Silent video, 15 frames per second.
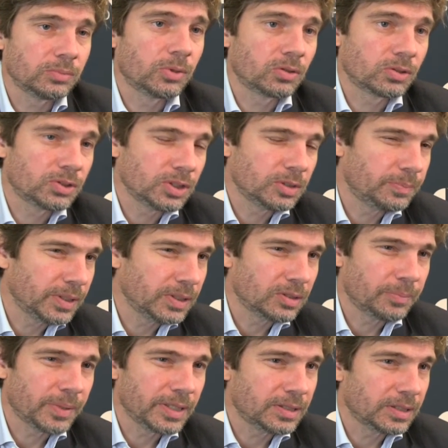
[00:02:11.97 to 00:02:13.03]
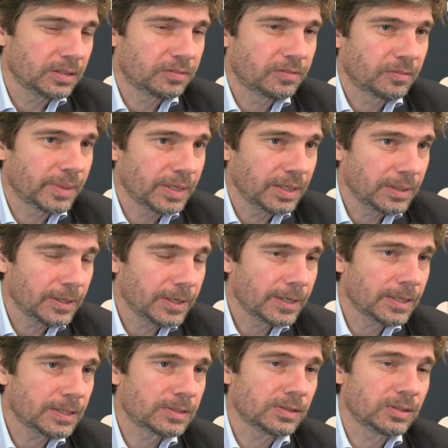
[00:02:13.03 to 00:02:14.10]
democracy has been debated for many
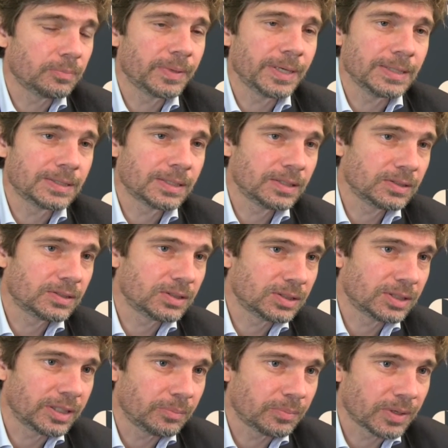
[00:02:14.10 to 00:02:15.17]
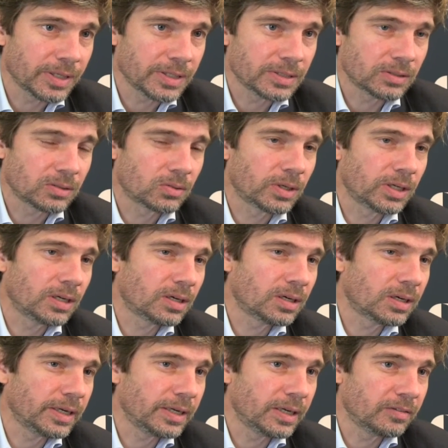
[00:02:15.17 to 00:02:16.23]
years. The debate tends to take place at quite a
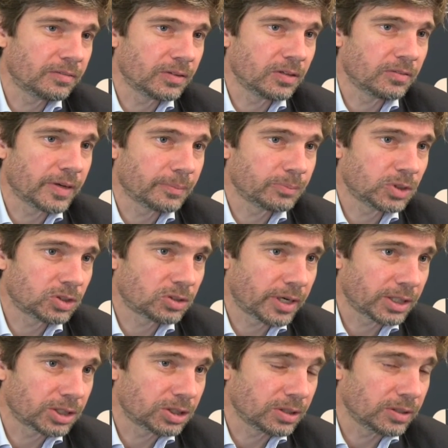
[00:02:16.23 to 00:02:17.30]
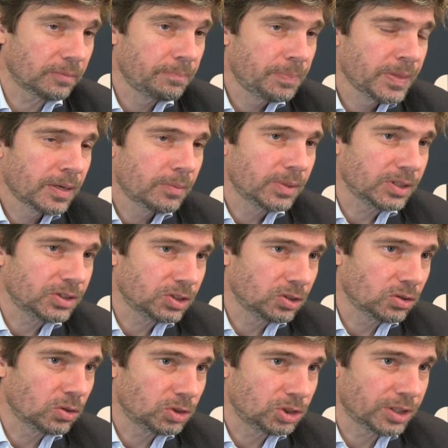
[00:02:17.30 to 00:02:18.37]
high level of abstraction. But this is
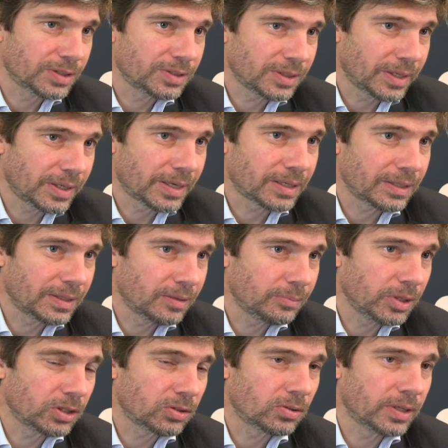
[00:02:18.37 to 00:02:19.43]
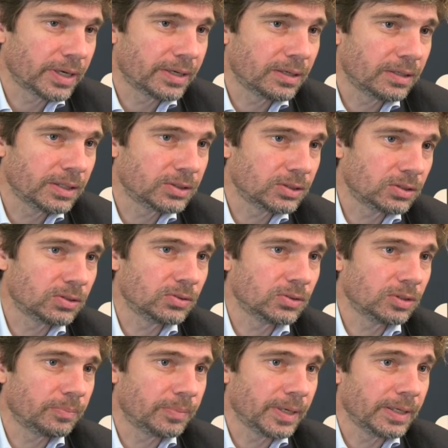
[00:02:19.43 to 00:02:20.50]
not just an academic or an analytical
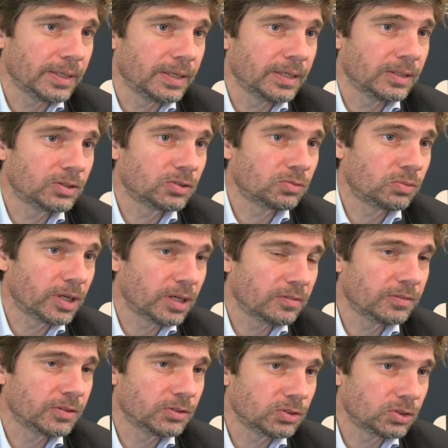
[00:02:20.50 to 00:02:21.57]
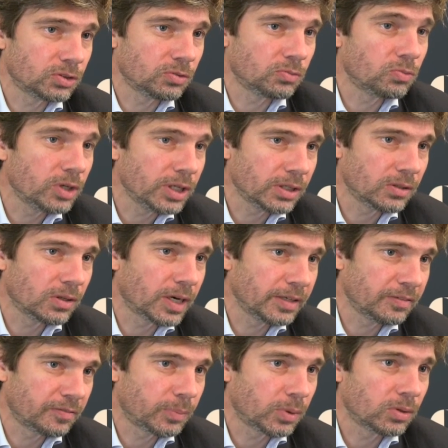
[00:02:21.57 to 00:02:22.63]
debate, it's relevant to
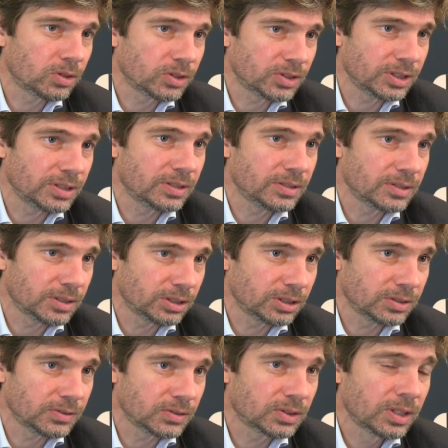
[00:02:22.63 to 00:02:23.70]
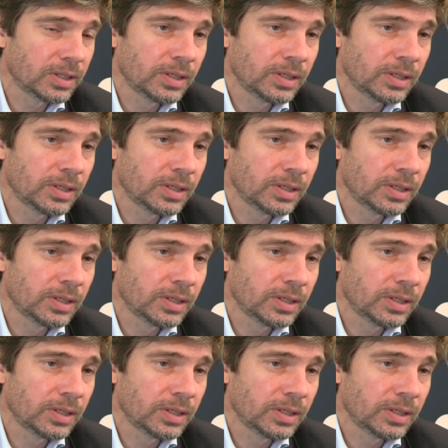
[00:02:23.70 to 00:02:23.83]
real-life policy decisions.